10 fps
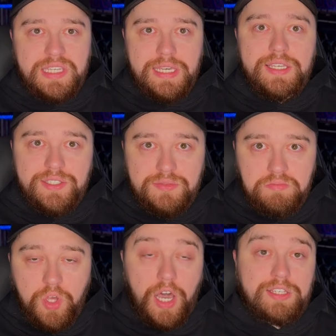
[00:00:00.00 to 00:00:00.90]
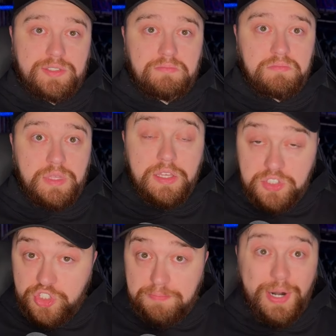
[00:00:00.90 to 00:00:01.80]
is awesome. It
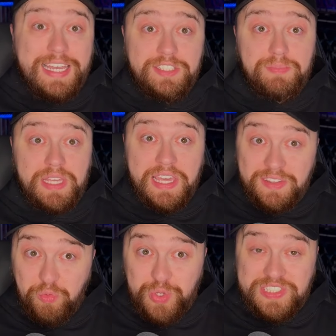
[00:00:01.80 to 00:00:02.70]
surprised me. It was